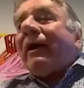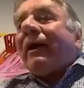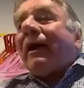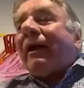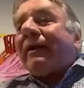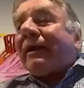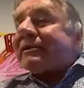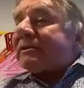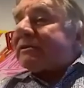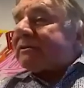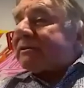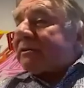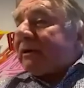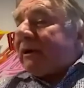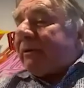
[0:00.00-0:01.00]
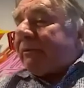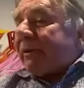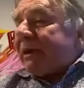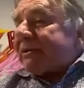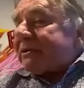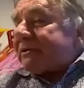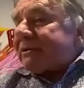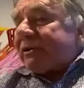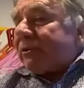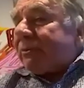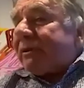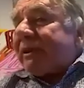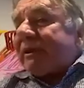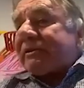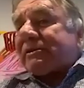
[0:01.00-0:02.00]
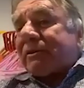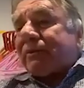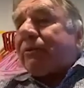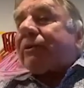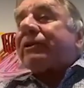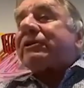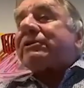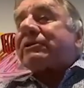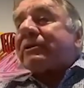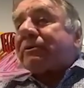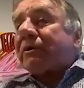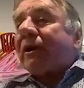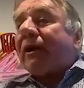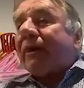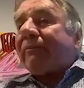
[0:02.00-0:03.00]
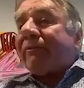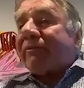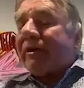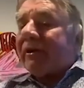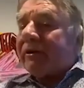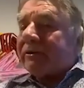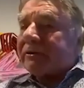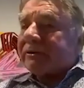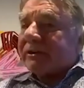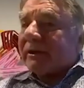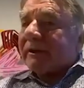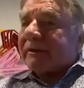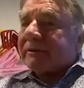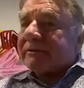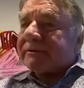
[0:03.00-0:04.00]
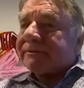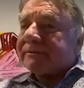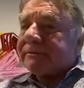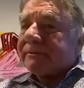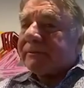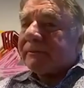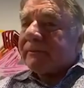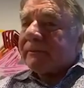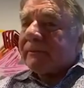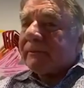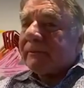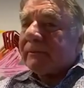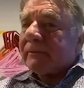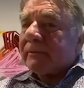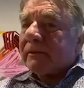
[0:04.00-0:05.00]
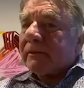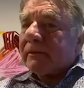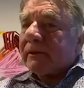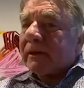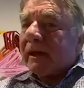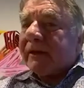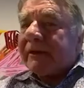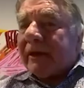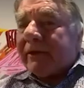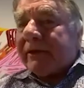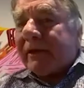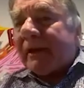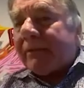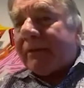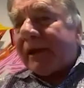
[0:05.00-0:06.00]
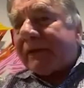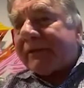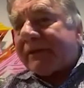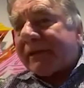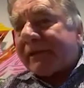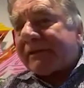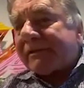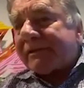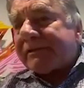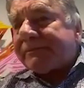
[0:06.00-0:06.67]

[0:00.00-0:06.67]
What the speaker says: And that's, patients tell me, is the worst time of the whole cycle. And then you get a blood test.